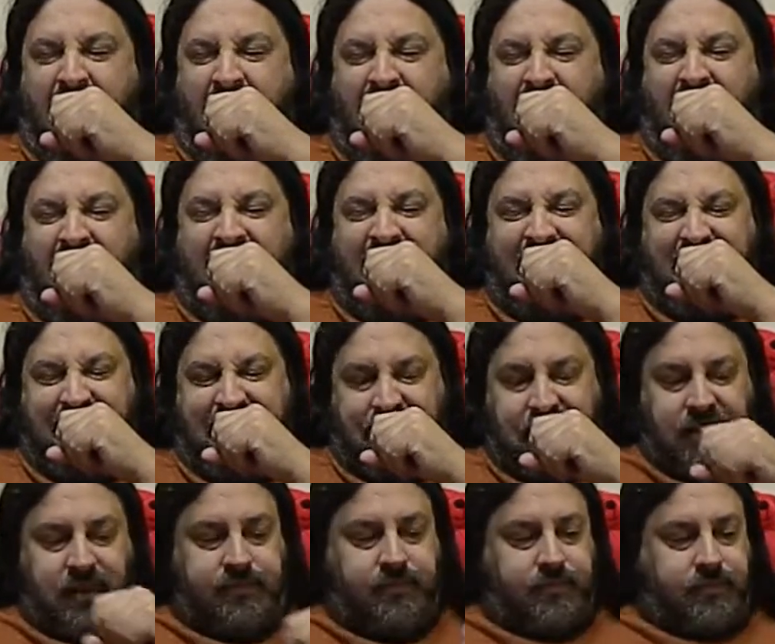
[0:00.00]
Ugh.
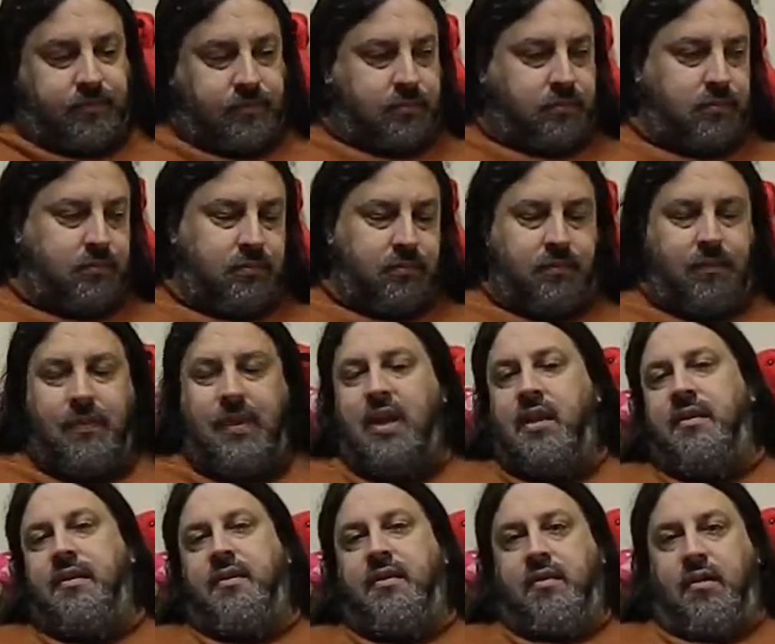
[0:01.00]

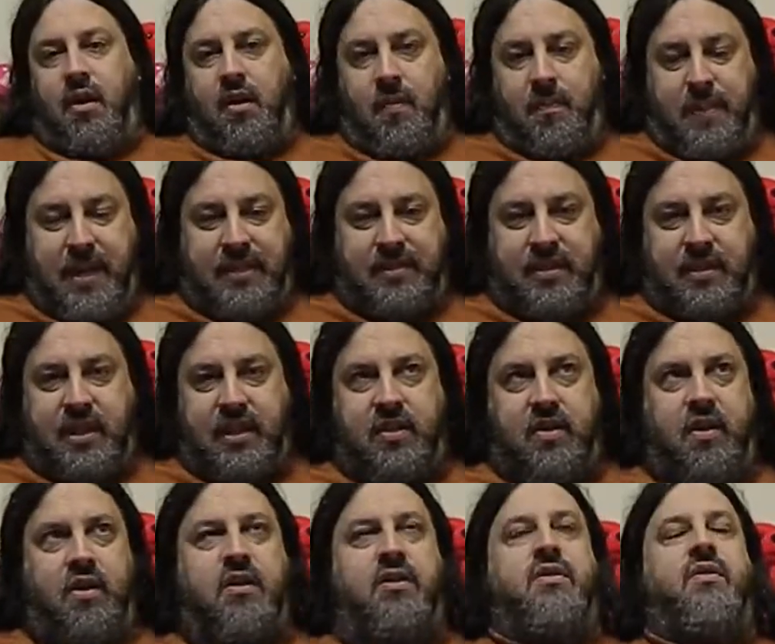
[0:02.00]
They're all basically
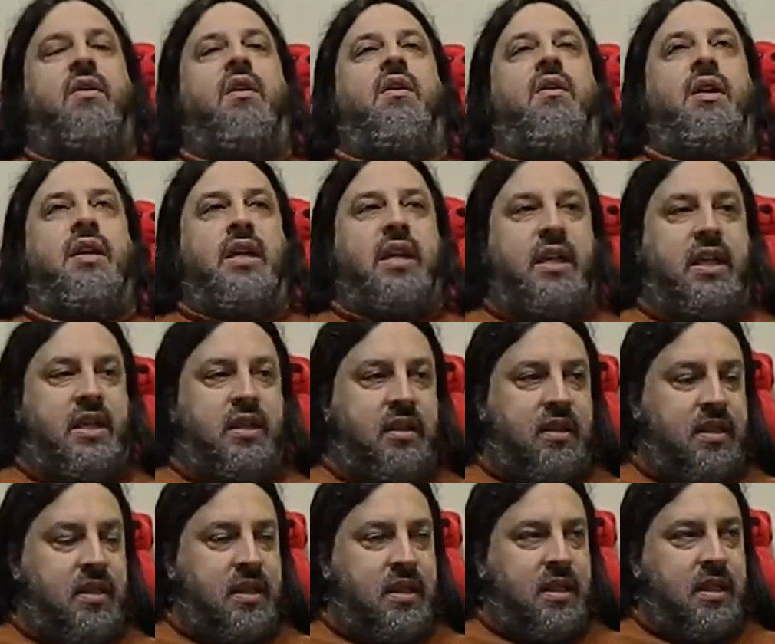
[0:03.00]
nerds. They're all
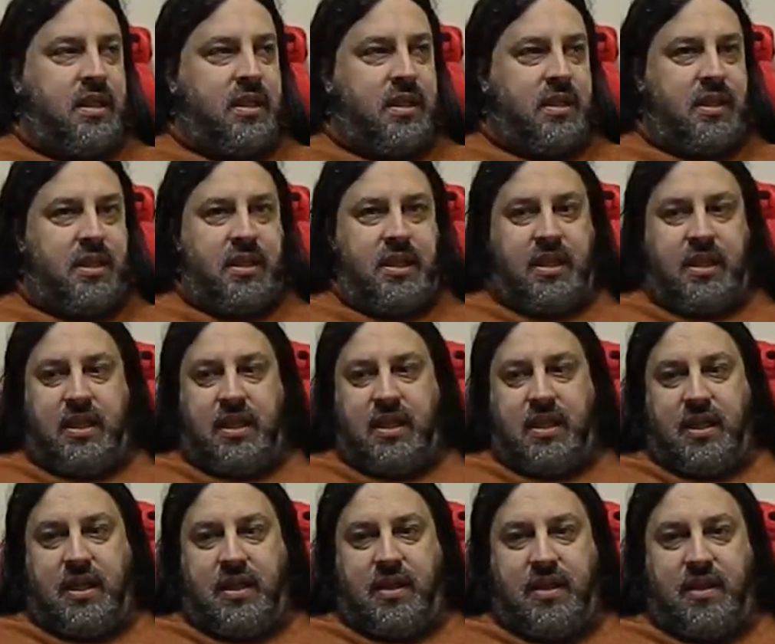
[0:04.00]
in the
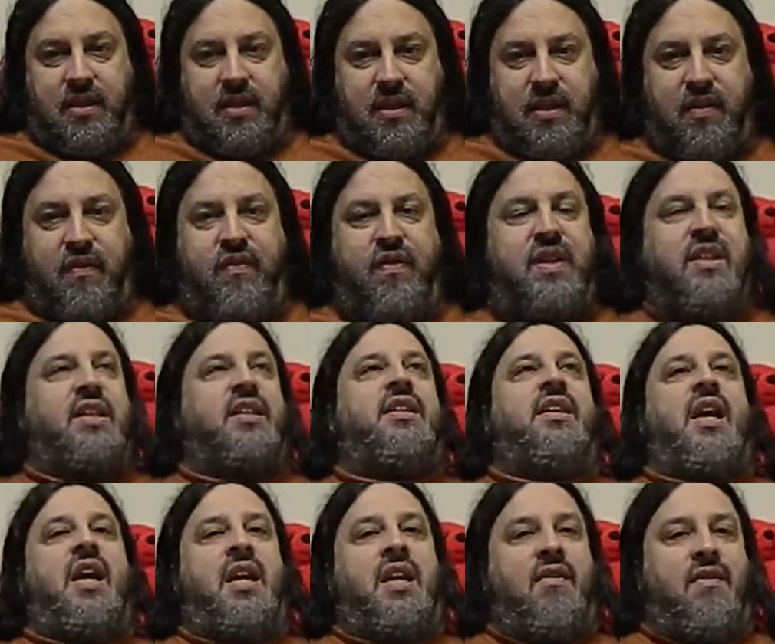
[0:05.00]
uh, the physics
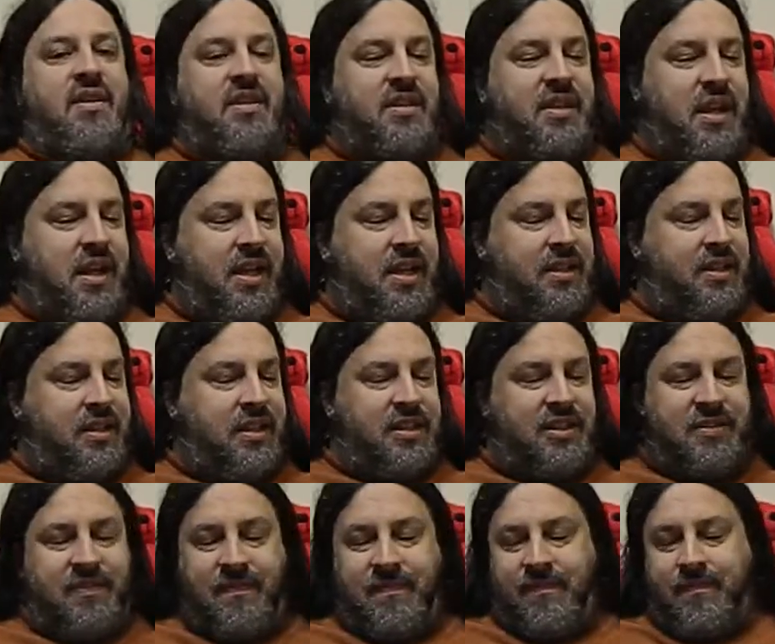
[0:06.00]
end of the
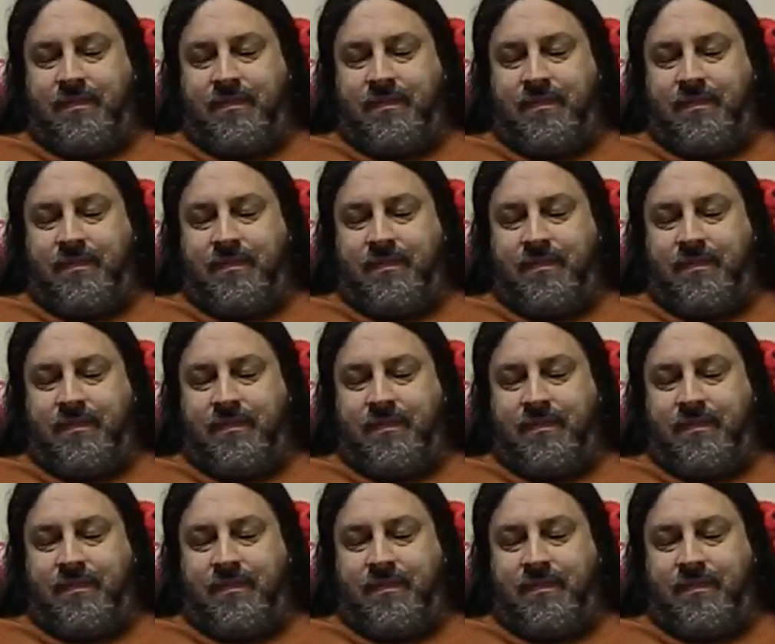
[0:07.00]
sciences.